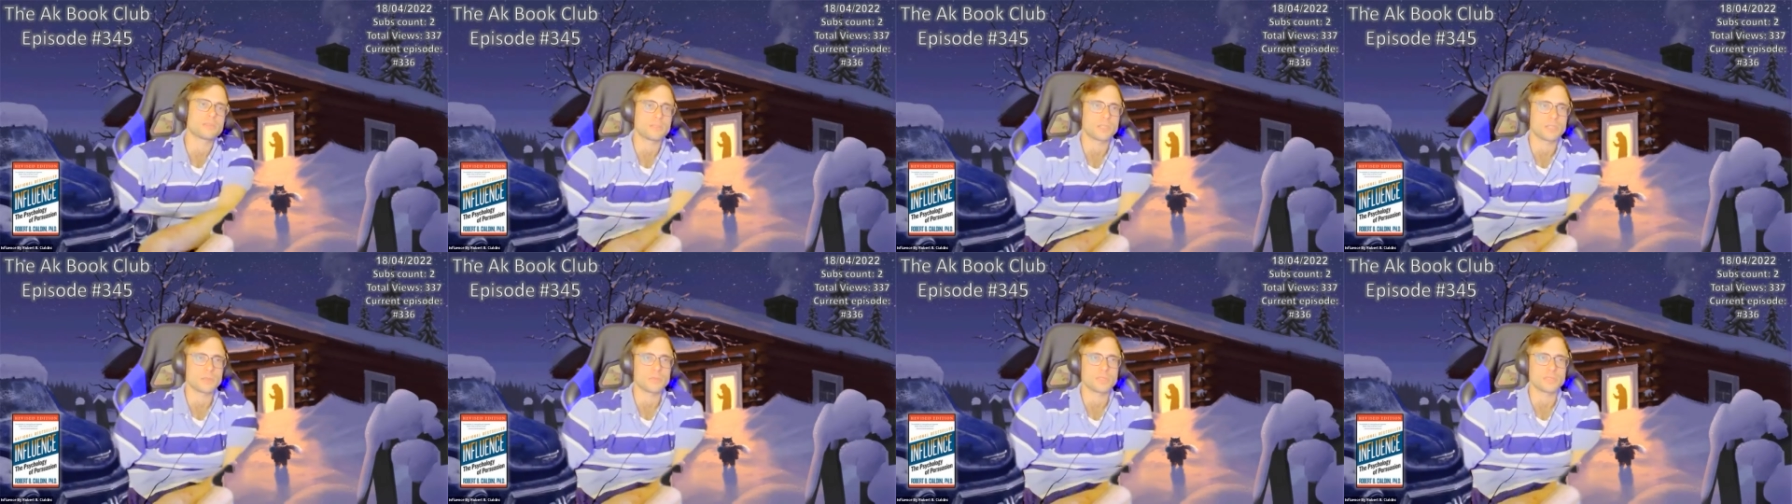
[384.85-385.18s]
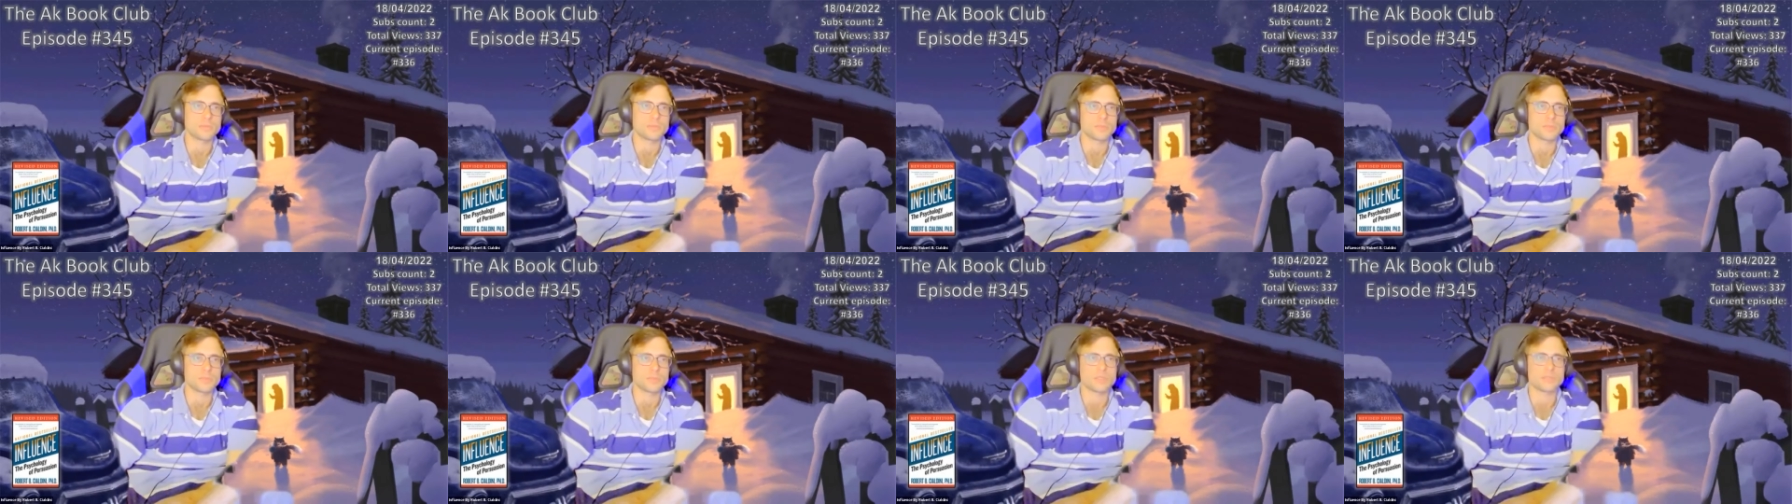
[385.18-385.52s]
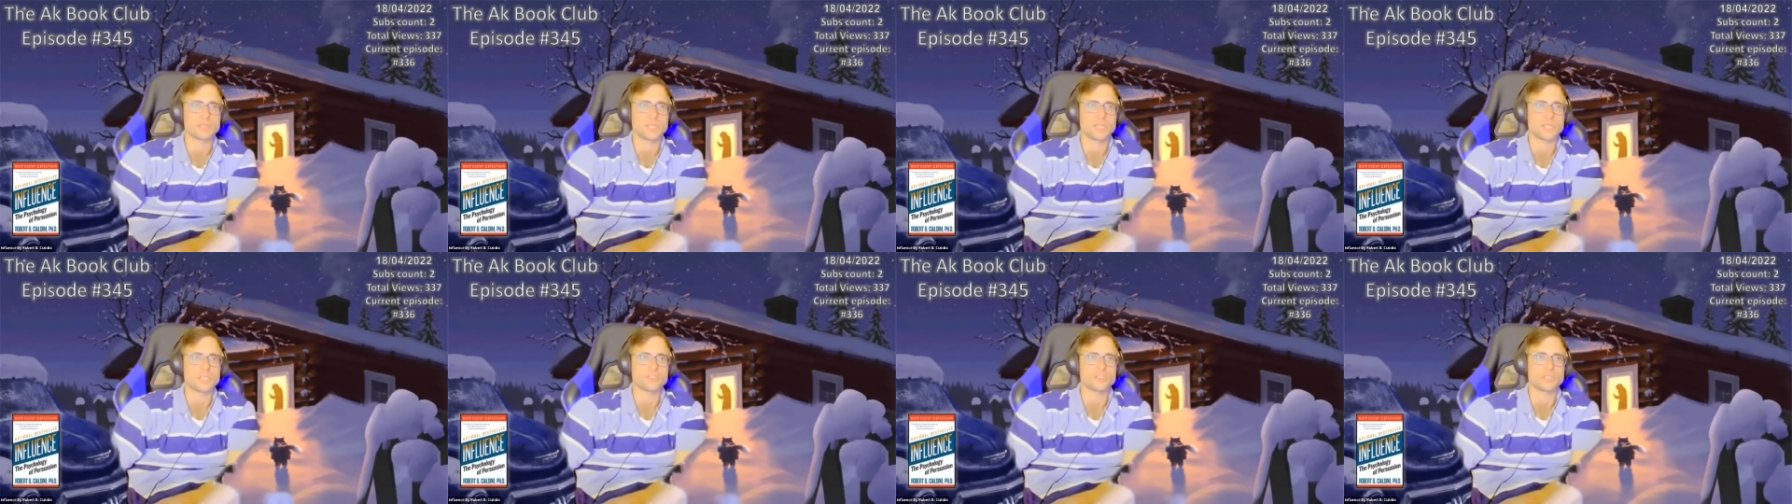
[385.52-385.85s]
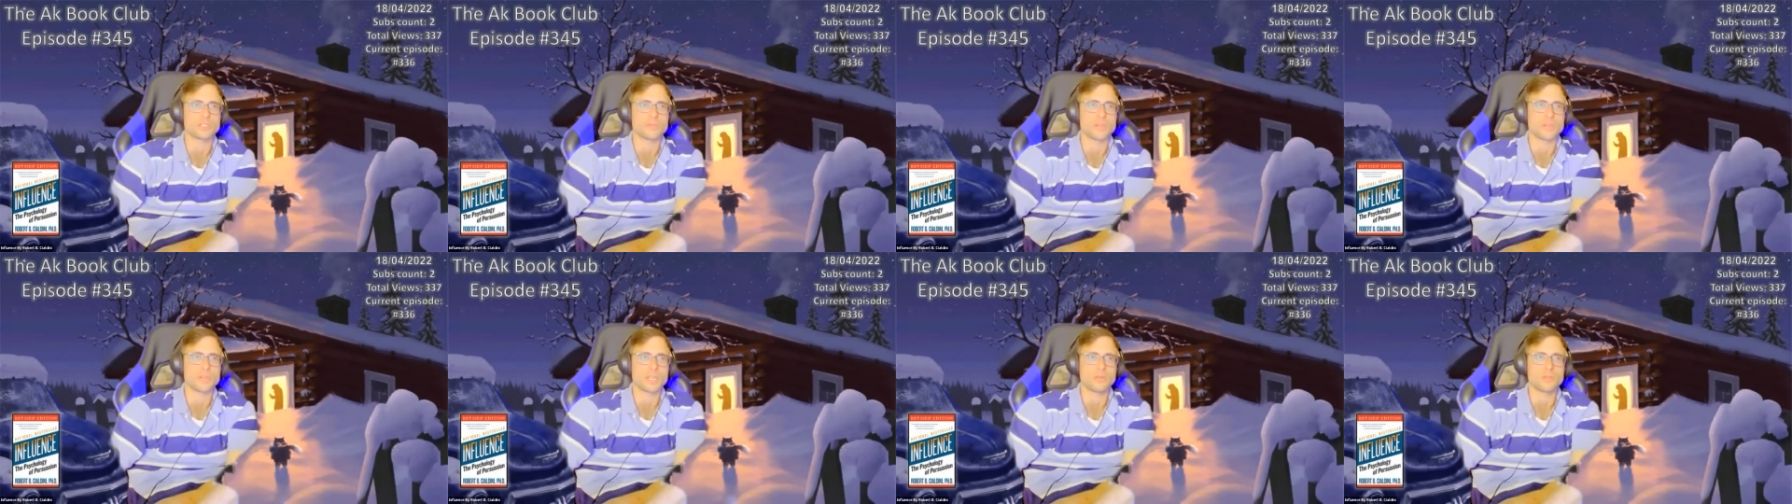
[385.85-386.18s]
Read the myth is the legend,
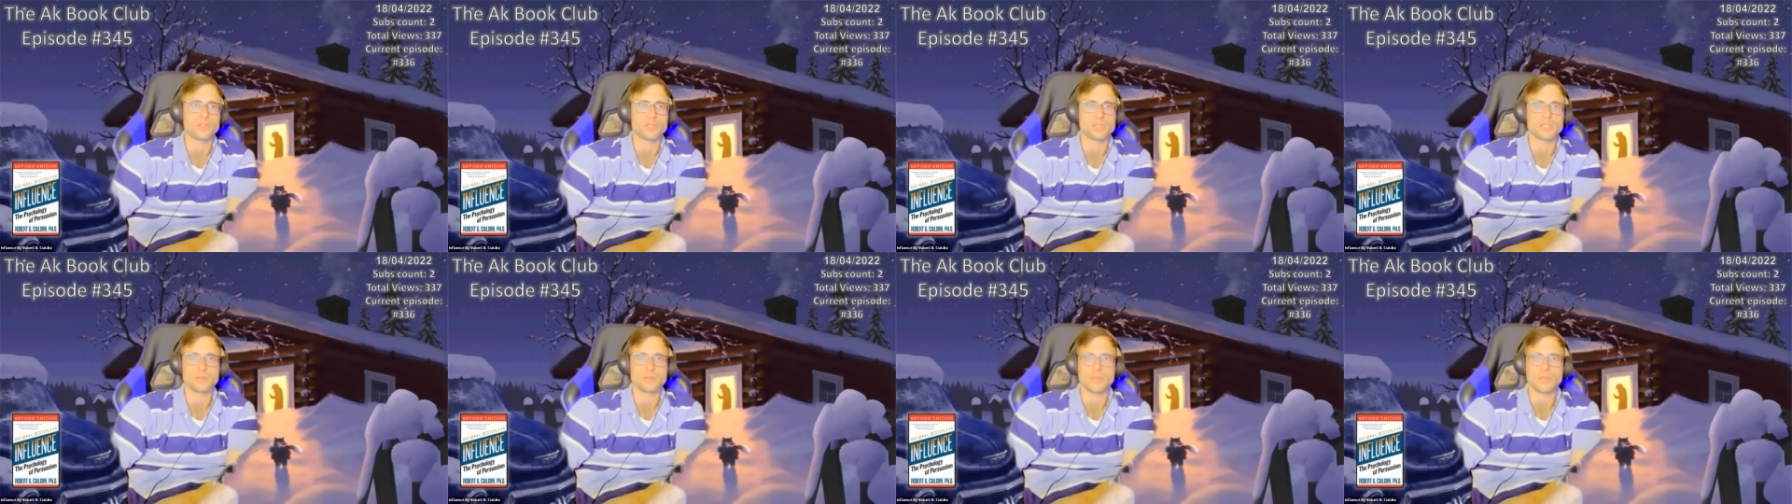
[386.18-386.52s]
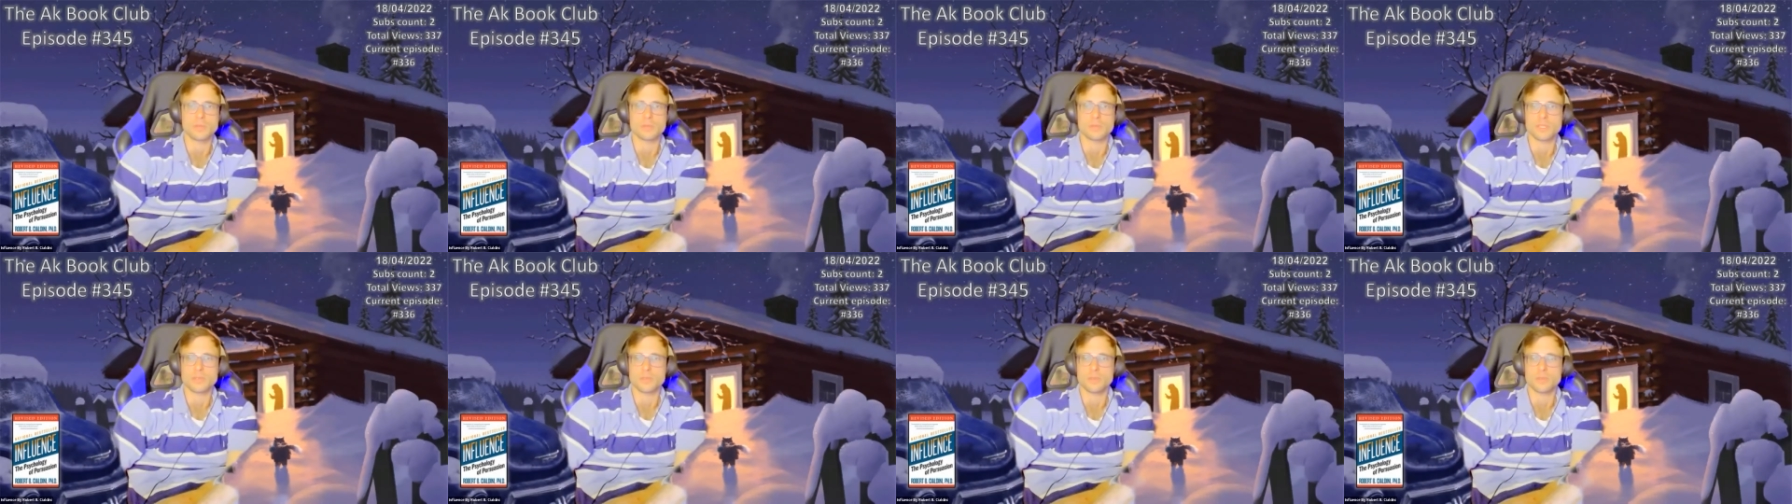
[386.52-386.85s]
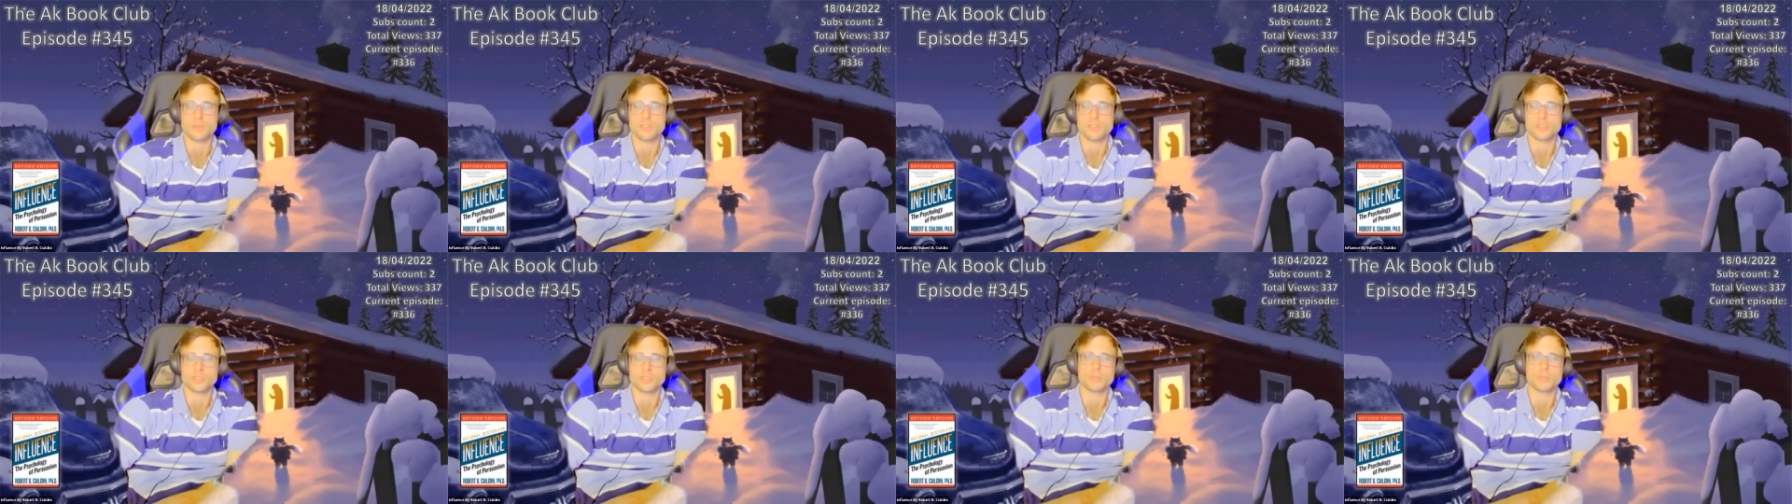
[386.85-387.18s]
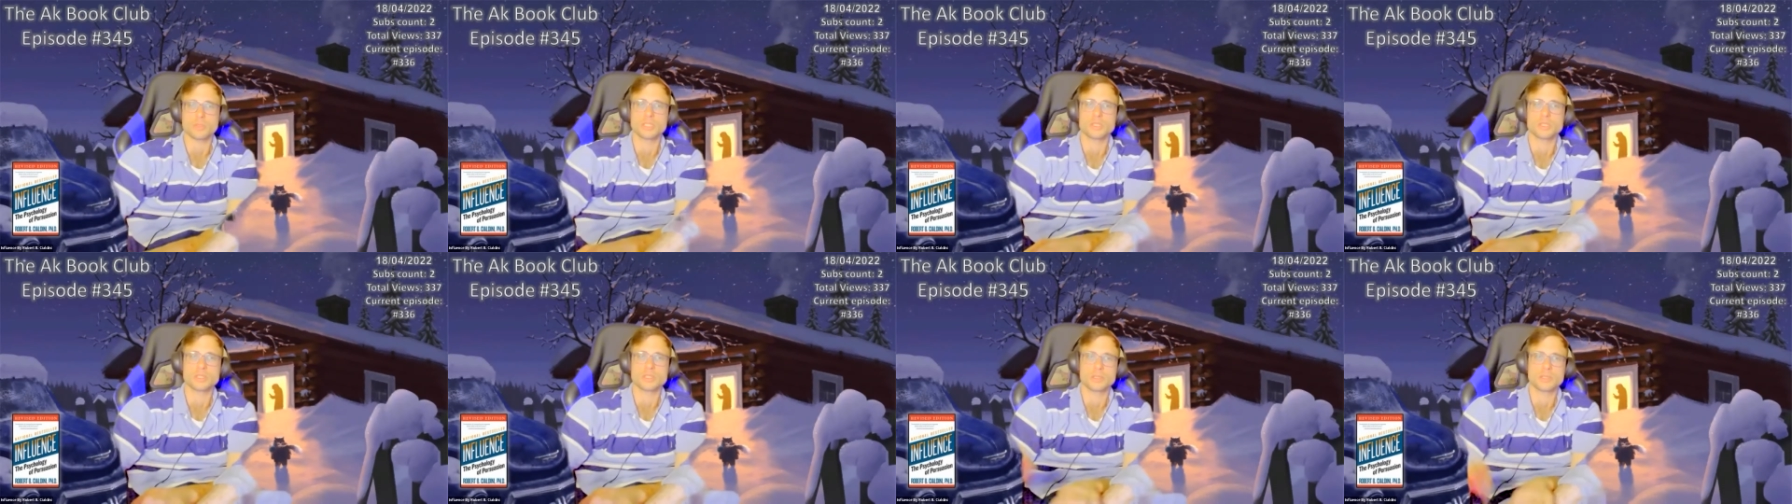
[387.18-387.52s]
the man and one is the man himself. Mr. John,
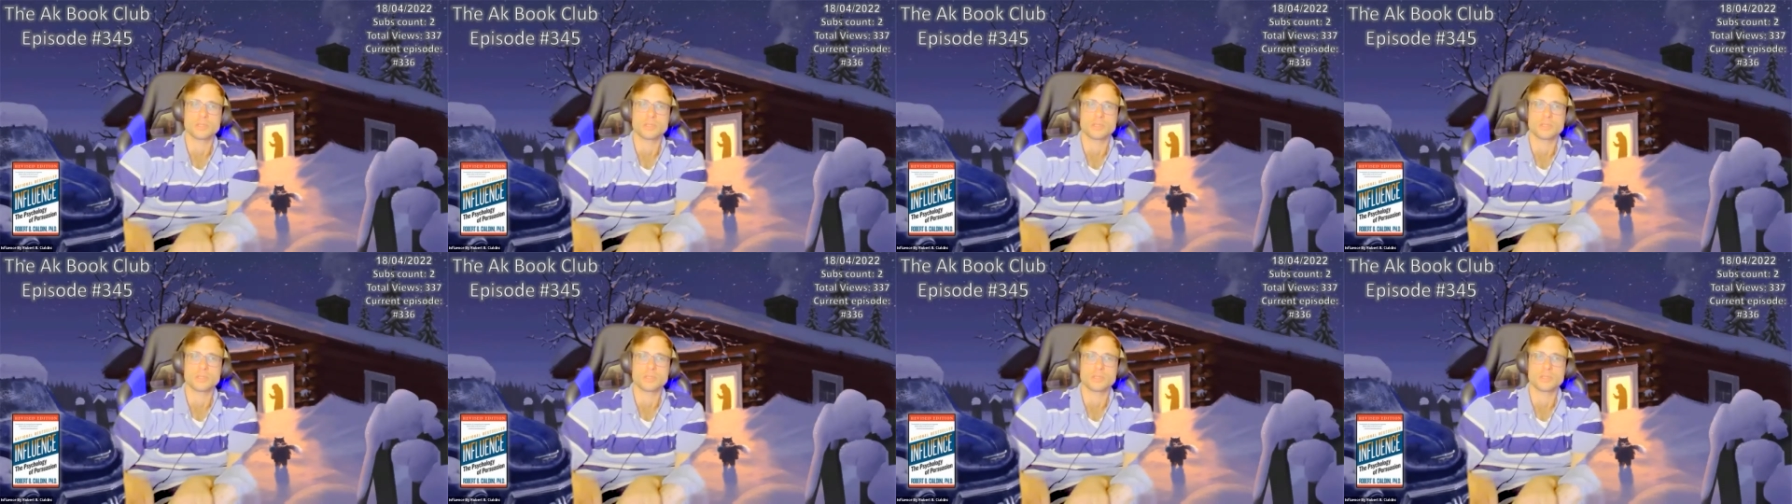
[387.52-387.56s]
please.